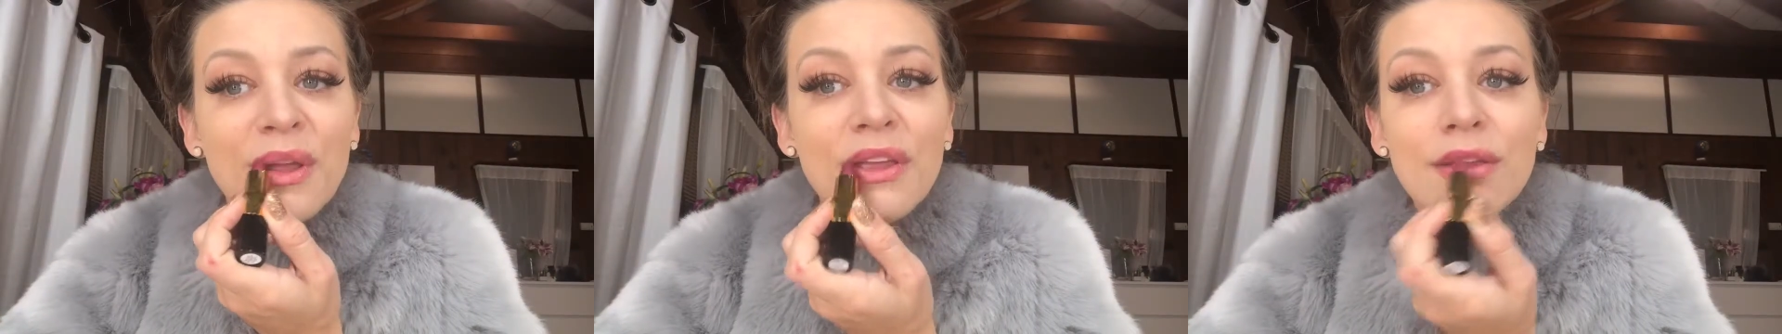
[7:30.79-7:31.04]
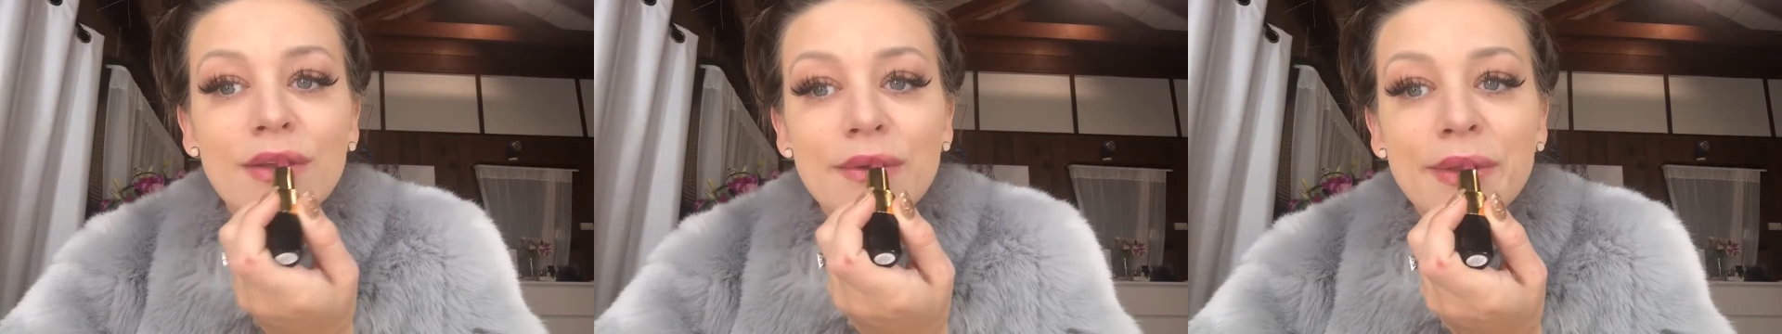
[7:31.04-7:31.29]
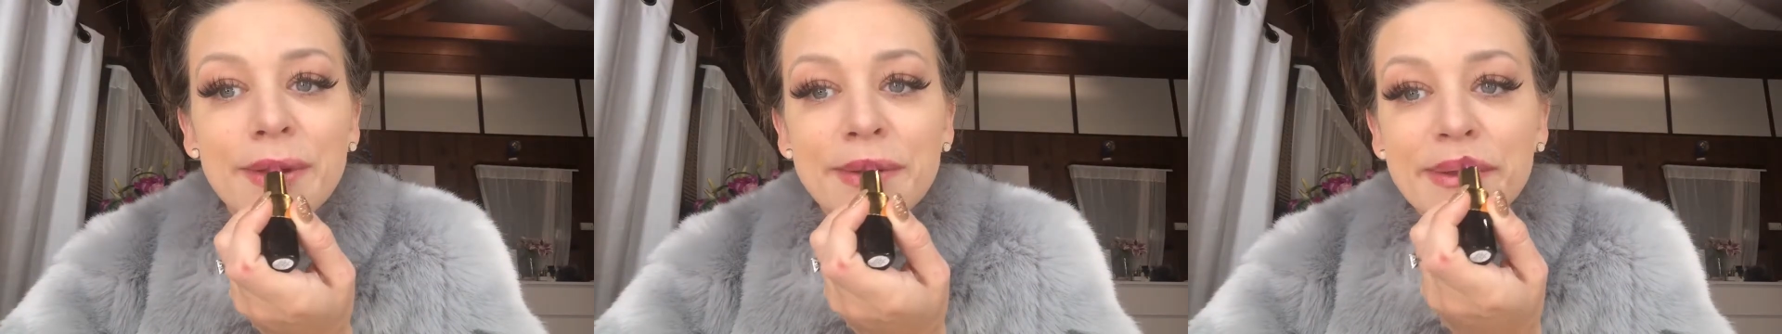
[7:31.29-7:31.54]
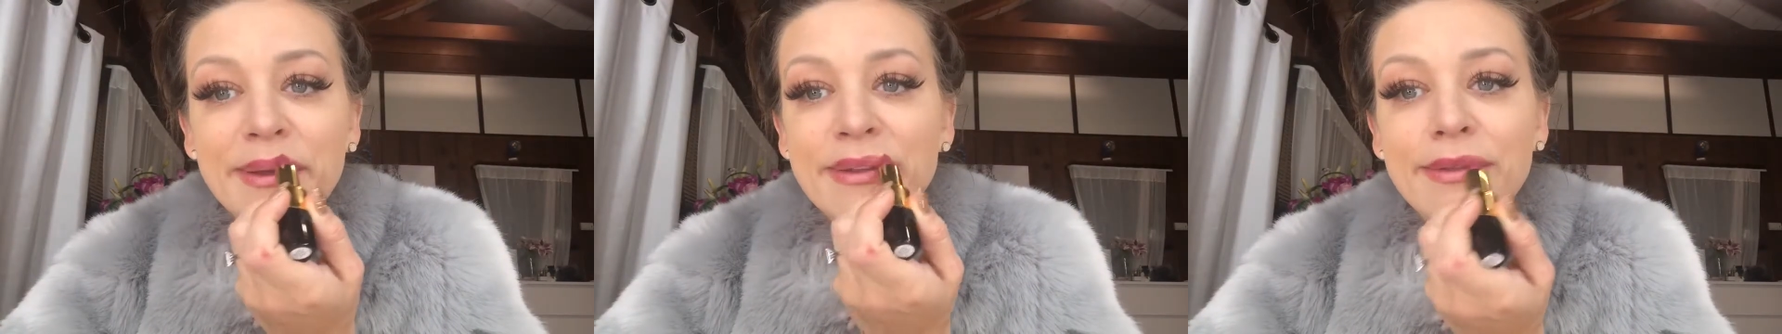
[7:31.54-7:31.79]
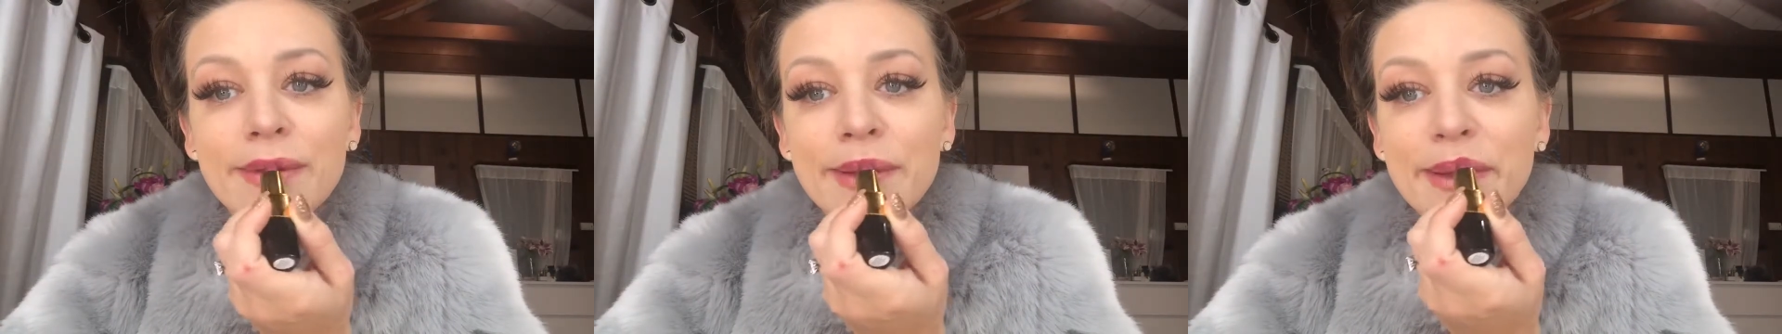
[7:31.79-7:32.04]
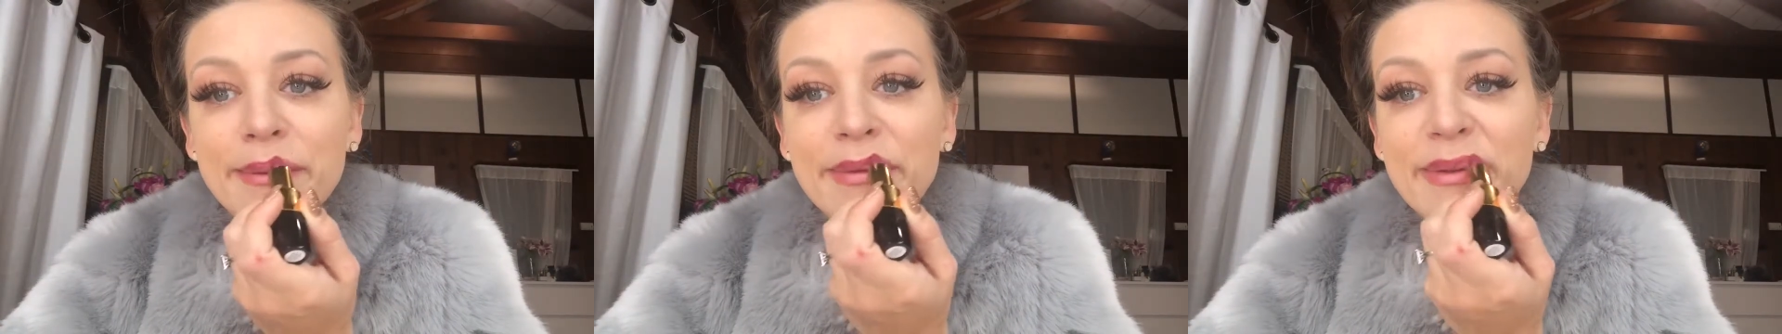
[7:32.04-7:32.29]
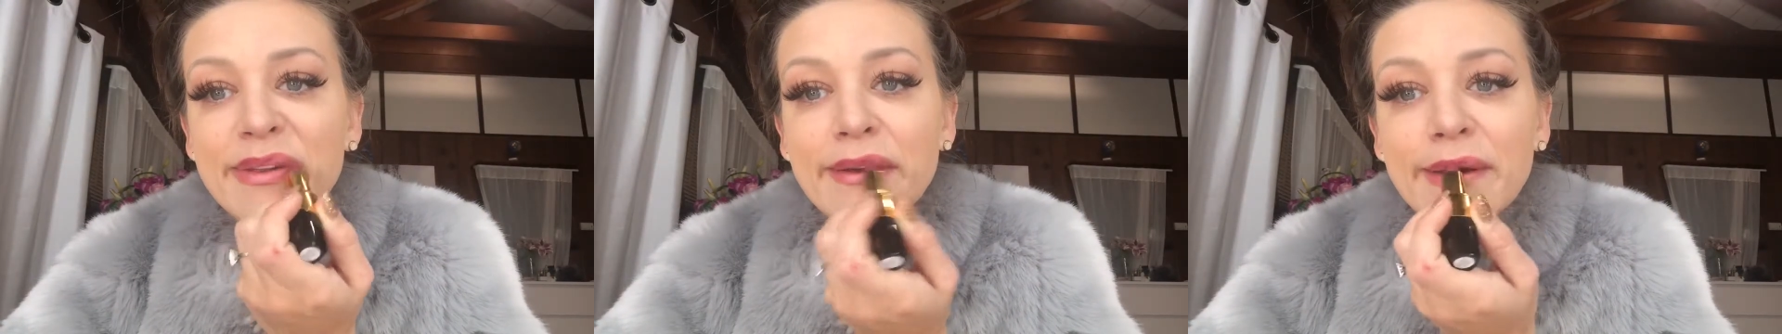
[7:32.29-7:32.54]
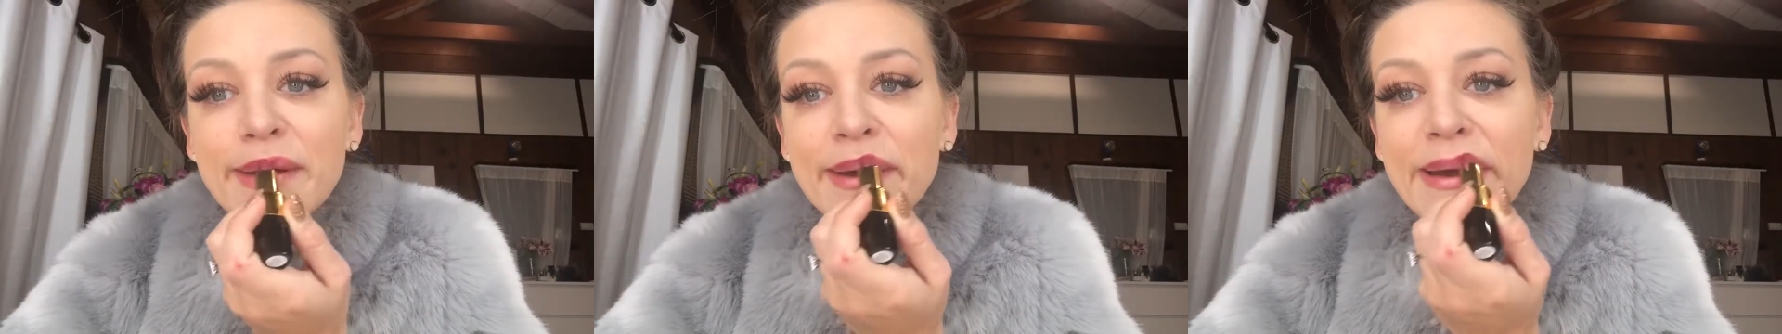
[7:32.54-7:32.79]
So this is the
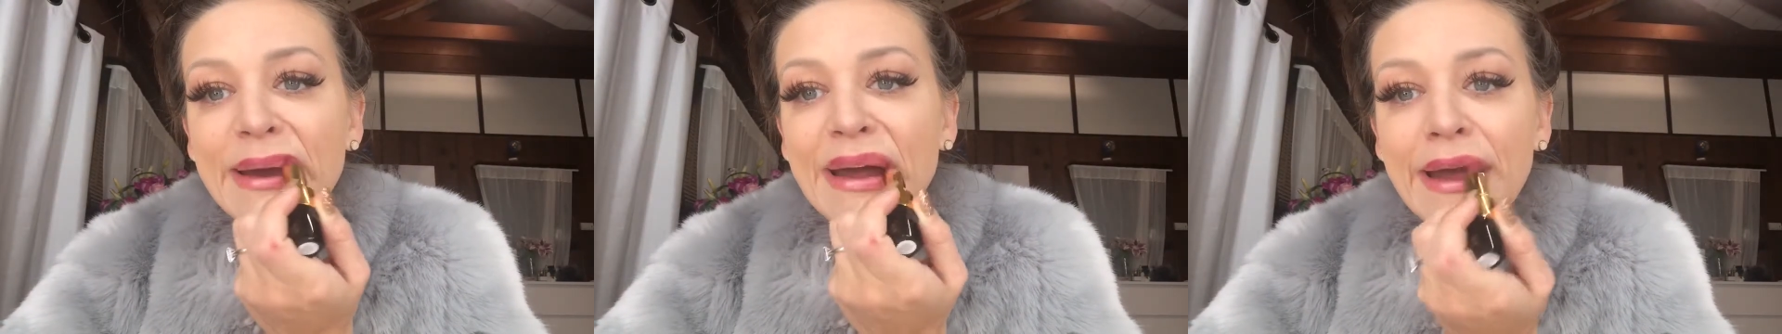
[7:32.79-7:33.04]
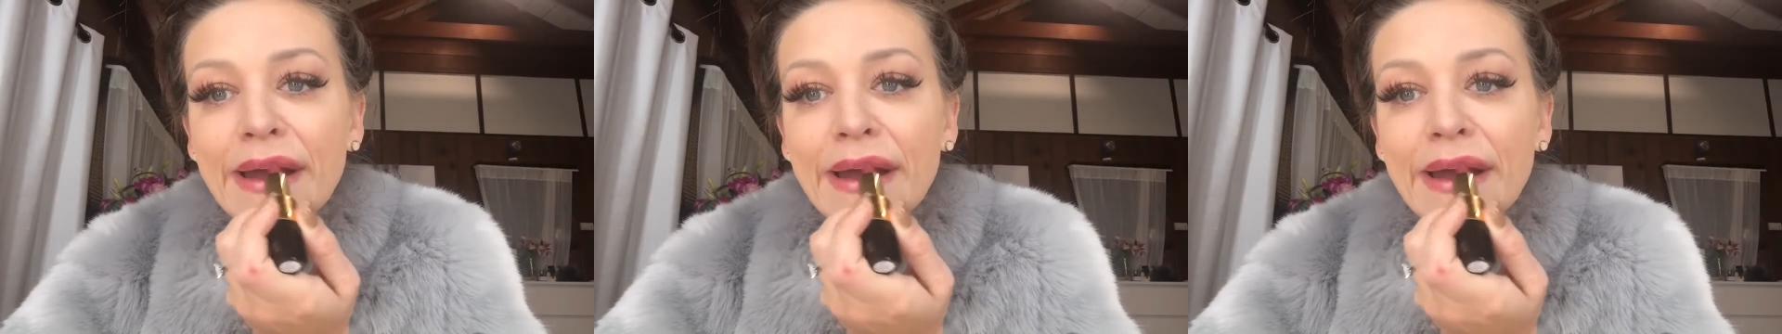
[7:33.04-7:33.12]
lipstick.